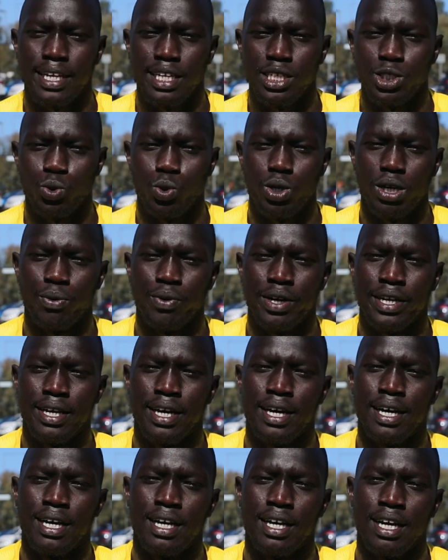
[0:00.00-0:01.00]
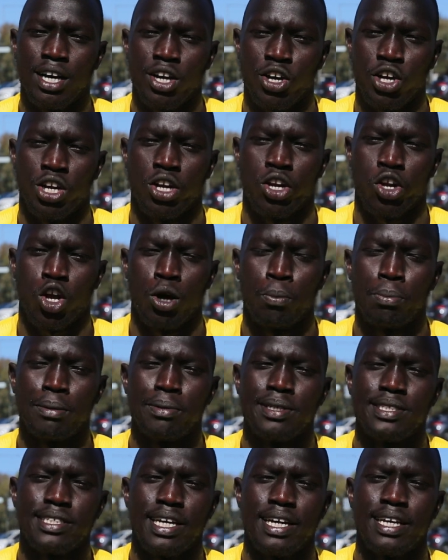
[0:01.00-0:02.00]
getting into it when uh, I got a lot of
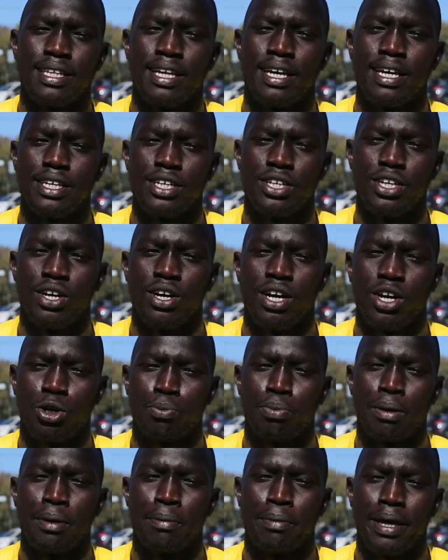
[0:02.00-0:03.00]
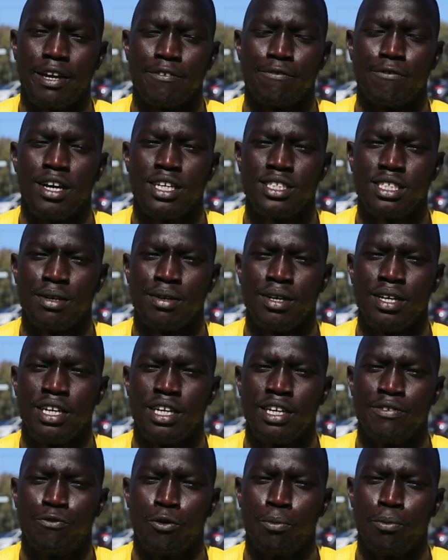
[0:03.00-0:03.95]
compliments saying that you know I could probably make a fast in